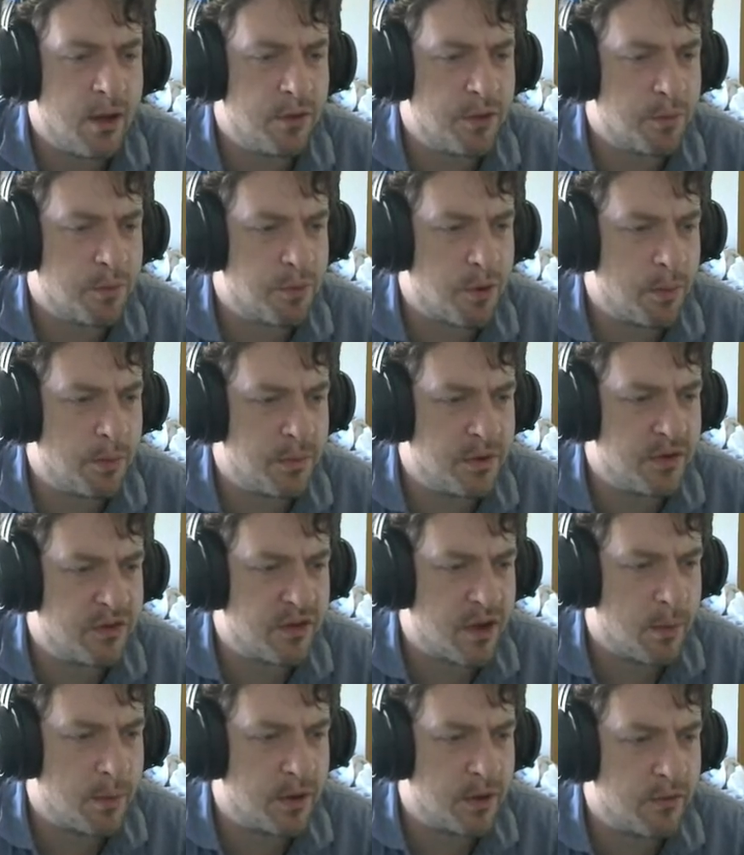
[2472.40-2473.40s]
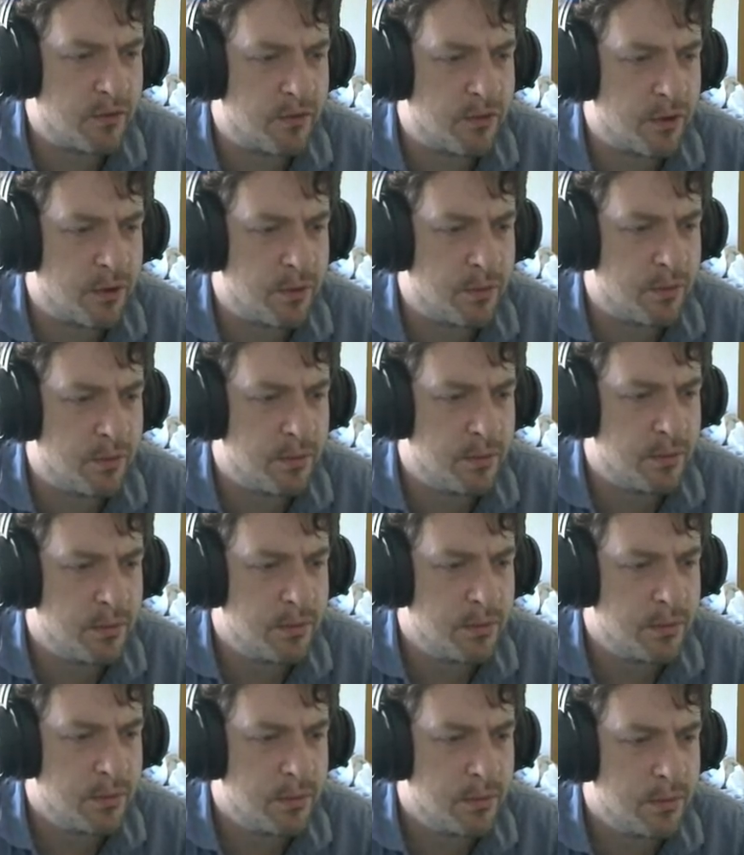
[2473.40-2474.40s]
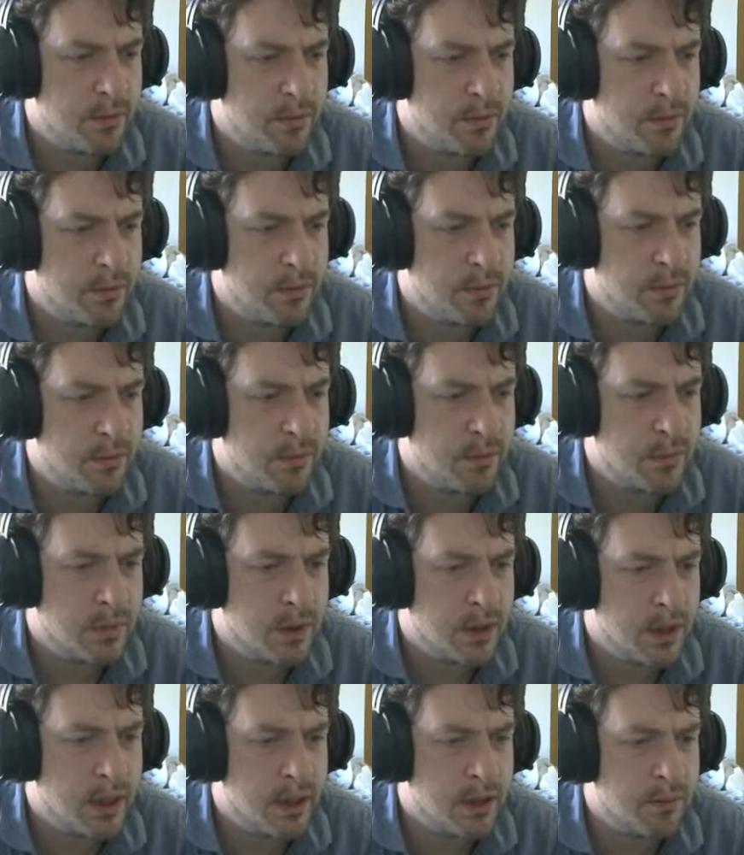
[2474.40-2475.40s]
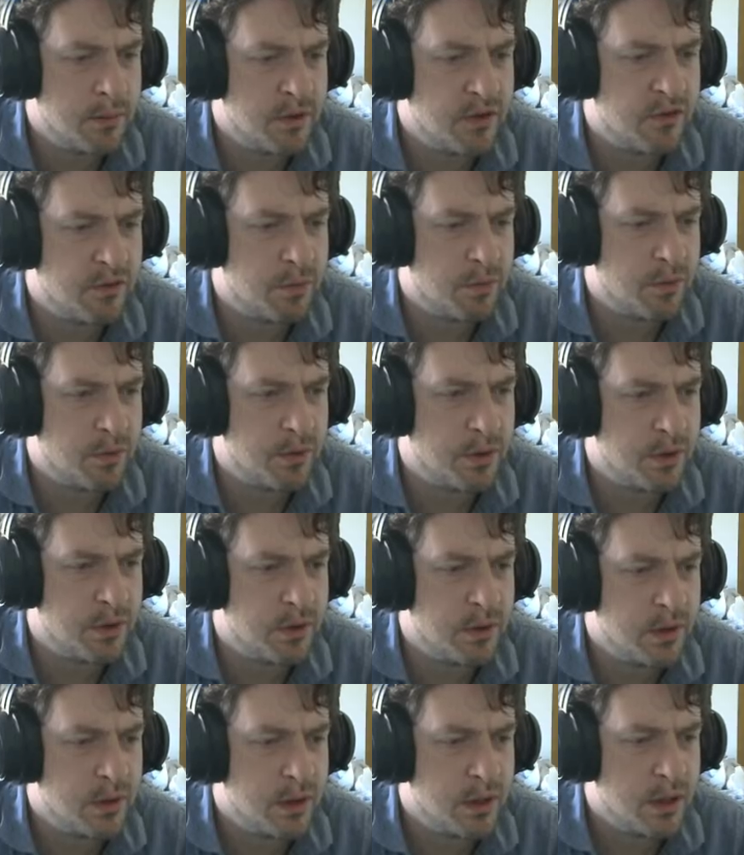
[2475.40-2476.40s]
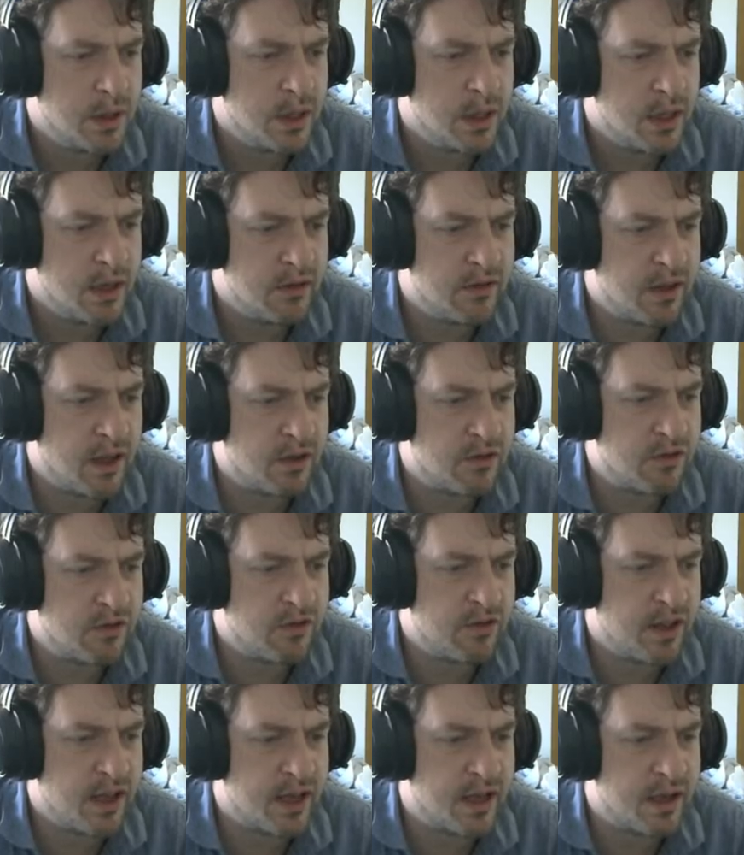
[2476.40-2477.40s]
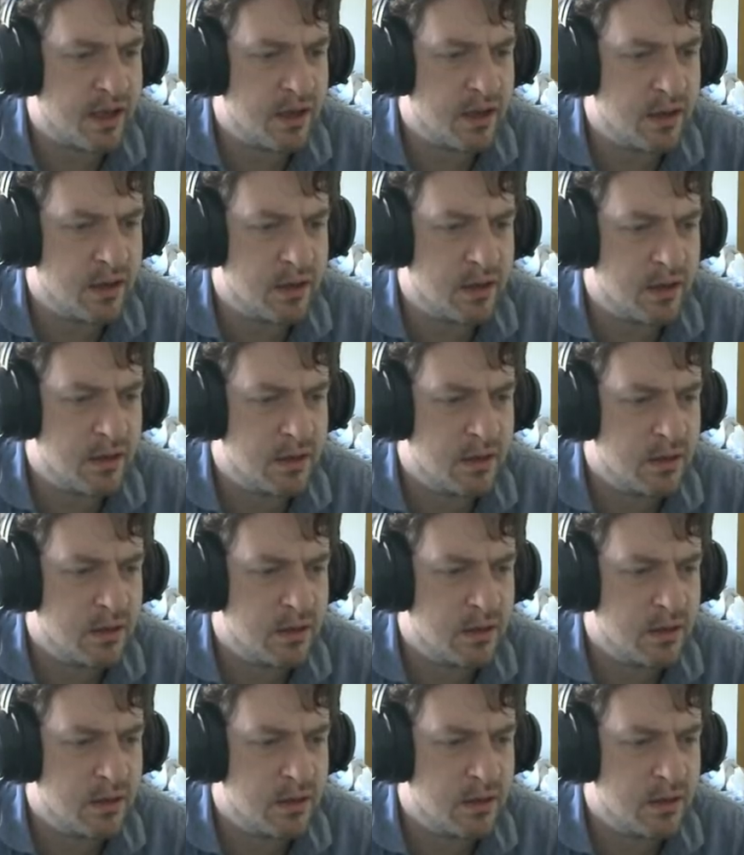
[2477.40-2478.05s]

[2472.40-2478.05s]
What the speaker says: the problem is coming from enemy spawner. Is that just like a...